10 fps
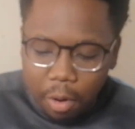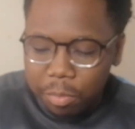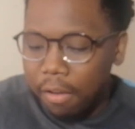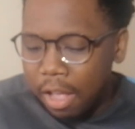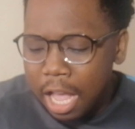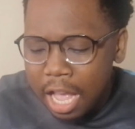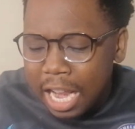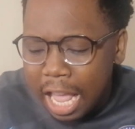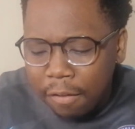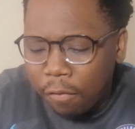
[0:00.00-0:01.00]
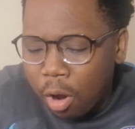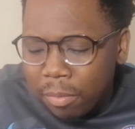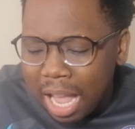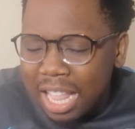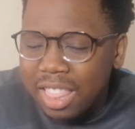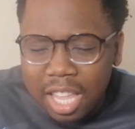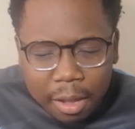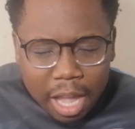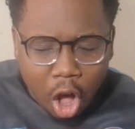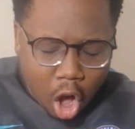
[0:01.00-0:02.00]
from
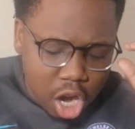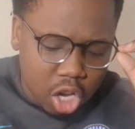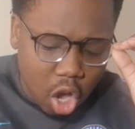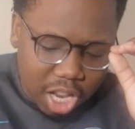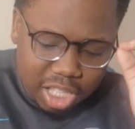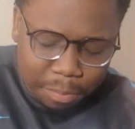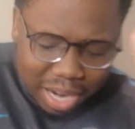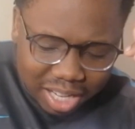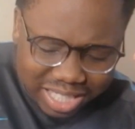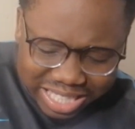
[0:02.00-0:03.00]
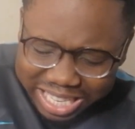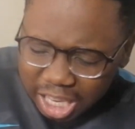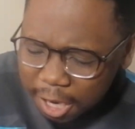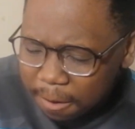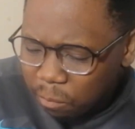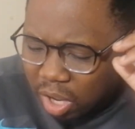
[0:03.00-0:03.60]
Haaland got his penalty,